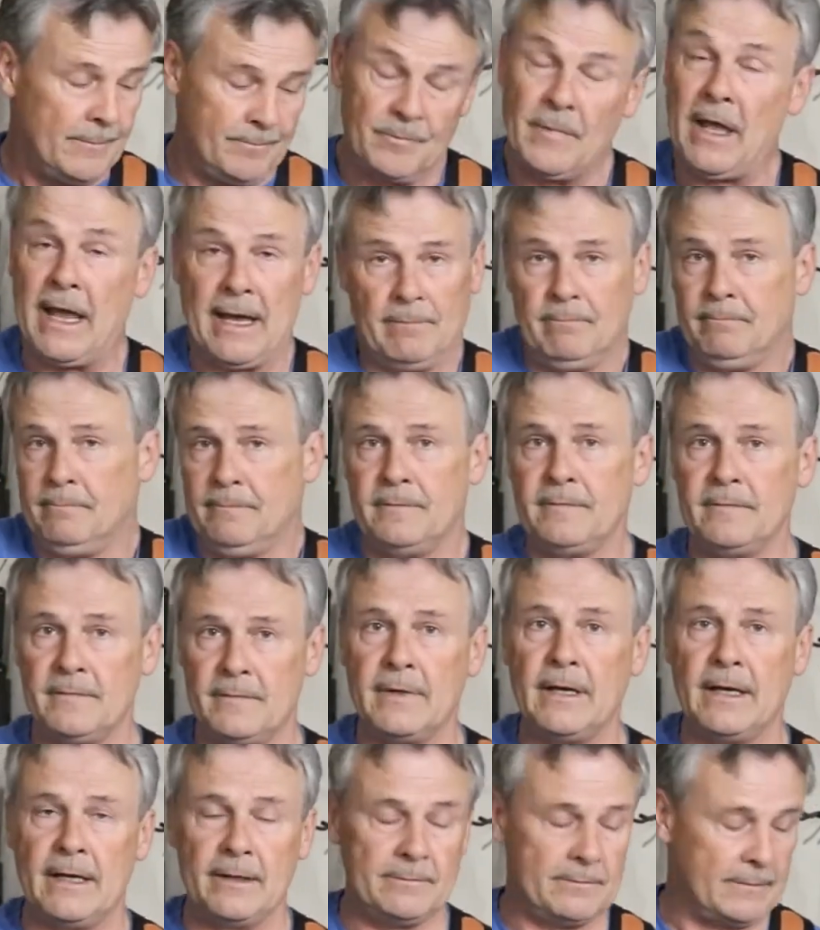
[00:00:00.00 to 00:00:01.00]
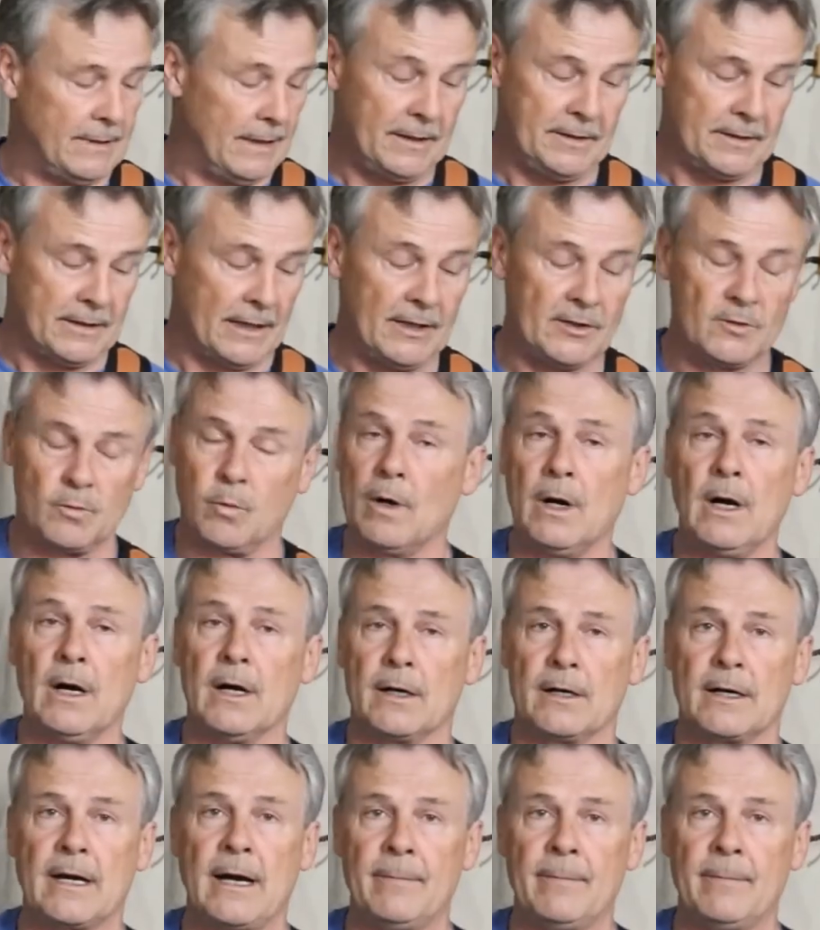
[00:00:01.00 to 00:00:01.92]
And it does work.